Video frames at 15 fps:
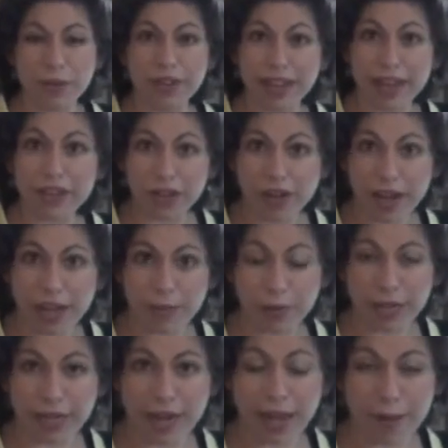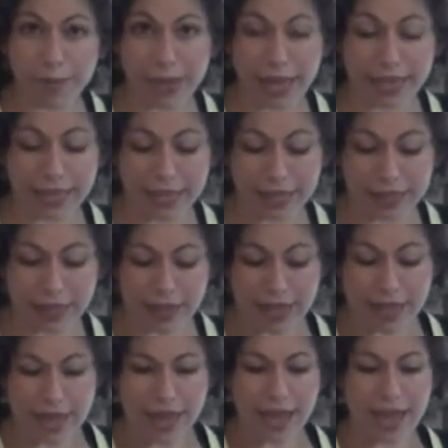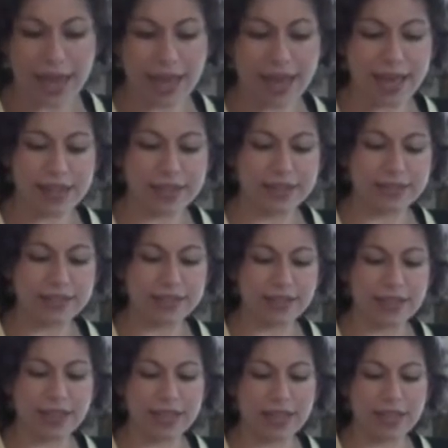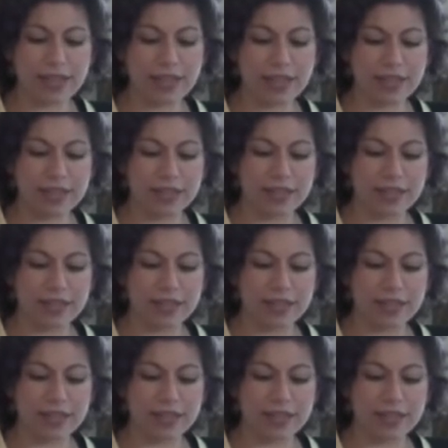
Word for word: Well, now you know how to put a knot back in. And the